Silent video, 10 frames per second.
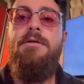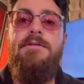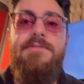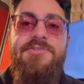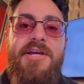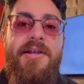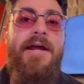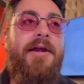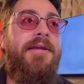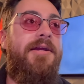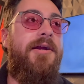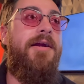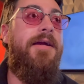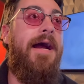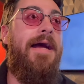So Jared and I are
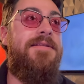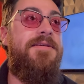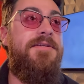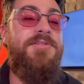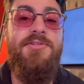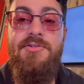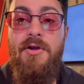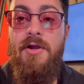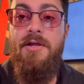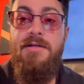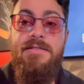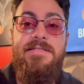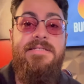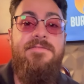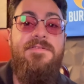here at
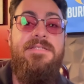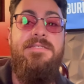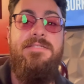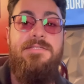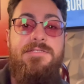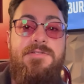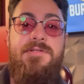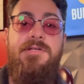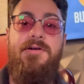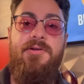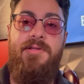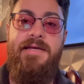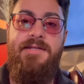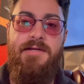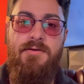CigarTV's studio in
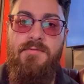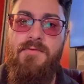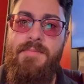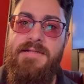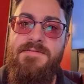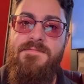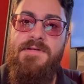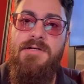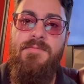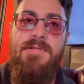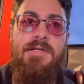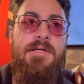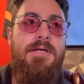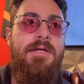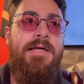Orlando. We're about to film
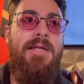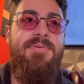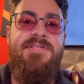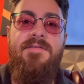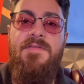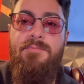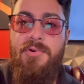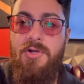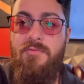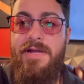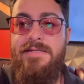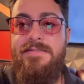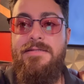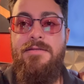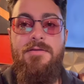an episode of Burn
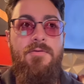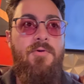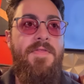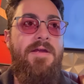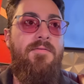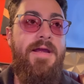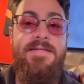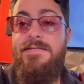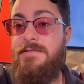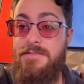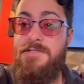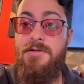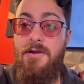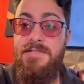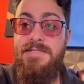Rate, where they rate
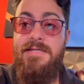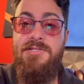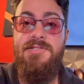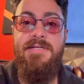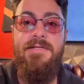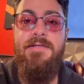cigars, essentially.